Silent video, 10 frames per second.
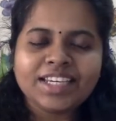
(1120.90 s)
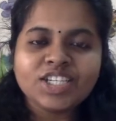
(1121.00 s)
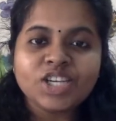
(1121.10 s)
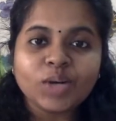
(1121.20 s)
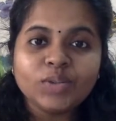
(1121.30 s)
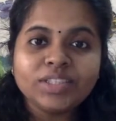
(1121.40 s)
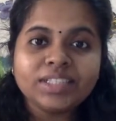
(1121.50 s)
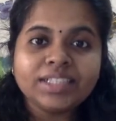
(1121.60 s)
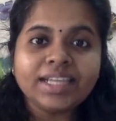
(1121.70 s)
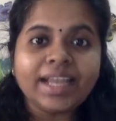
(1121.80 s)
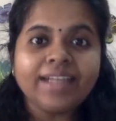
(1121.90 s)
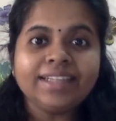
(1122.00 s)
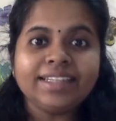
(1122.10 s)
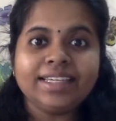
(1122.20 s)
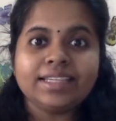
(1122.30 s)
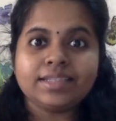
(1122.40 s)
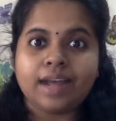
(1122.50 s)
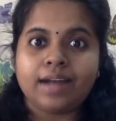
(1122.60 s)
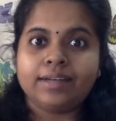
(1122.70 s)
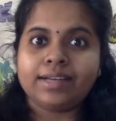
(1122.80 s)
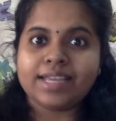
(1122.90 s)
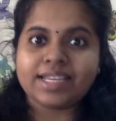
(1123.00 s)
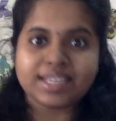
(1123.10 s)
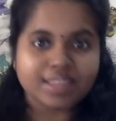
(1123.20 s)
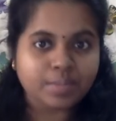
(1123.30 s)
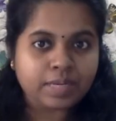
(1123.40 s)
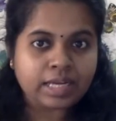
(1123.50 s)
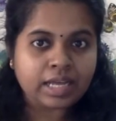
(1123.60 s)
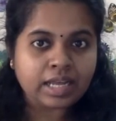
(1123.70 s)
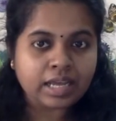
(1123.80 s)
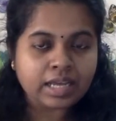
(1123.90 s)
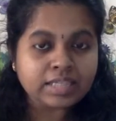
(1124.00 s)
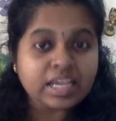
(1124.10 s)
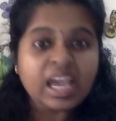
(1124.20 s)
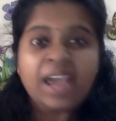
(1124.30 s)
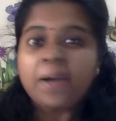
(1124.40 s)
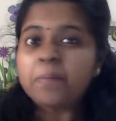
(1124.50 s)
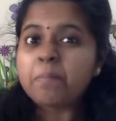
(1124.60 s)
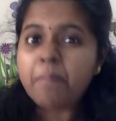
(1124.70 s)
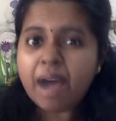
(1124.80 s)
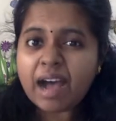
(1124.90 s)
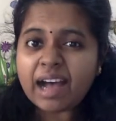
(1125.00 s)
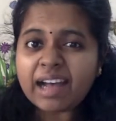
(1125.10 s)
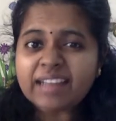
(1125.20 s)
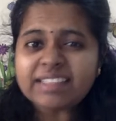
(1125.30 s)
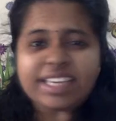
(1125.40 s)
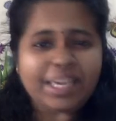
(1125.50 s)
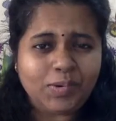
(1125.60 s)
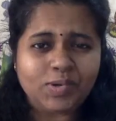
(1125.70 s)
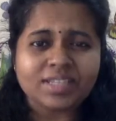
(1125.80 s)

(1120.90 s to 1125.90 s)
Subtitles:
he shouted and he started eating the bananas. But he was